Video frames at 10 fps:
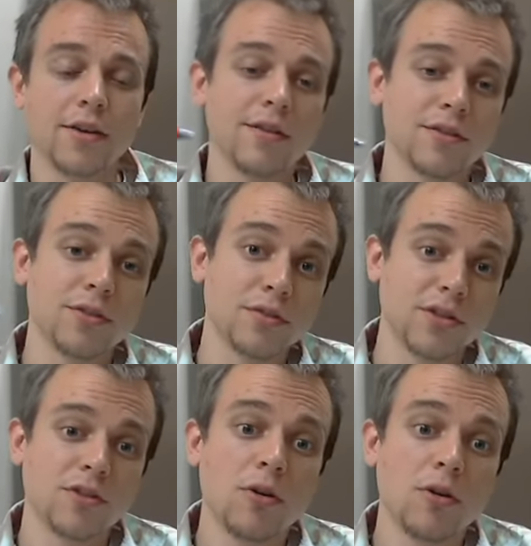You don't have to do
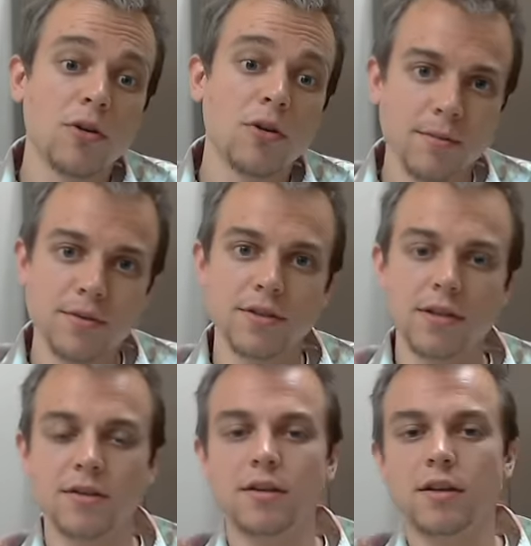so much
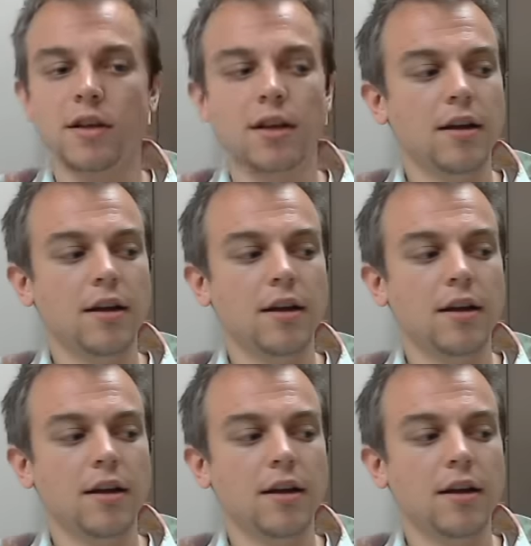memorization.